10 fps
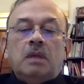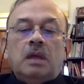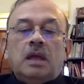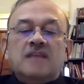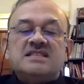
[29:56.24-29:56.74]

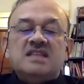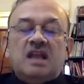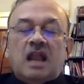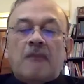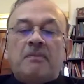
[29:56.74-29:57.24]
is
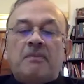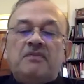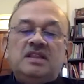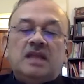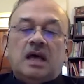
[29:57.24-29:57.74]
lumped
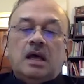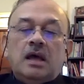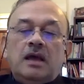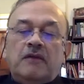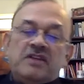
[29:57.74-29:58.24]
with the
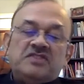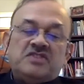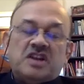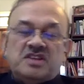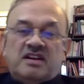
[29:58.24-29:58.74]

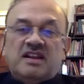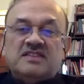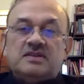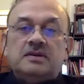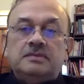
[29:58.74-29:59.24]
infrastructure
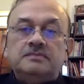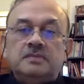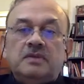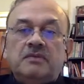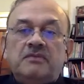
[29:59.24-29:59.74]
risk,
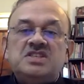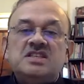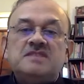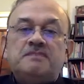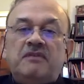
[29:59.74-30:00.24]
which
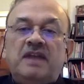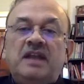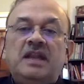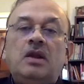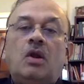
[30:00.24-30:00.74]
is
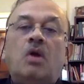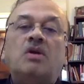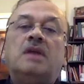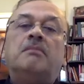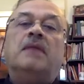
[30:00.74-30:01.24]
preventing
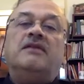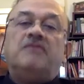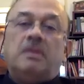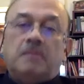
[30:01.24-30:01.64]
long-term money from.